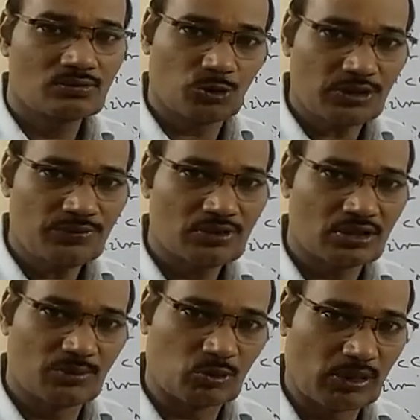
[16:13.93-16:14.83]
Okay,
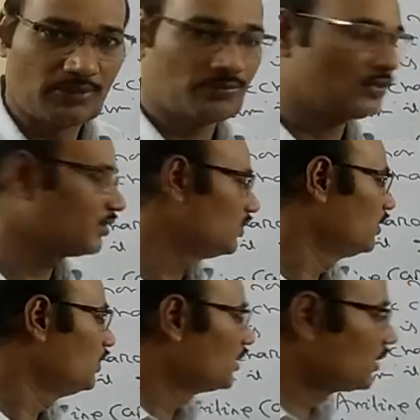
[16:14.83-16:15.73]
number one.
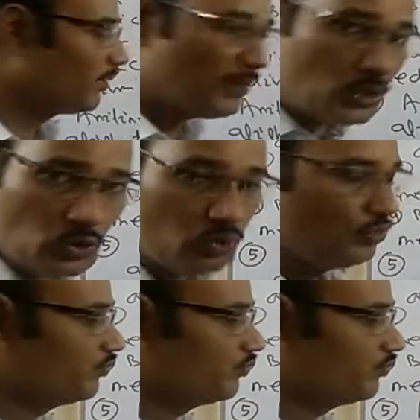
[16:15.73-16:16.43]
Number two,